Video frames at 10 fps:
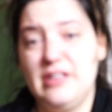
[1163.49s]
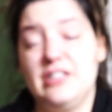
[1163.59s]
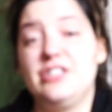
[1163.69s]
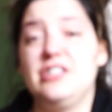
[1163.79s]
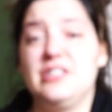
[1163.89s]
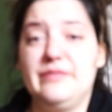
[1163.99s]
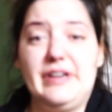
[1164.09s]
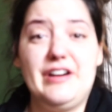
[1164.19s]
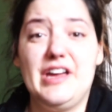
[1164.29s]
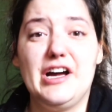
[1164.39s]
and she's a
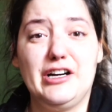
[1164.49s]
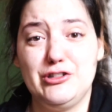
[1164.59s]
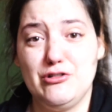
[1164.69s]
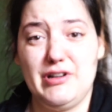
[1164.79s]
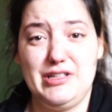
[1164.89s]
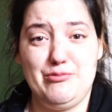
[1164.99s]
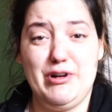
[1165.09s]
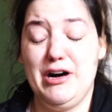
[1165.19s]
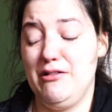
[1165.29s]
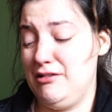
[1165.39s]
very young dog as
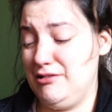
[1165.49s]
well.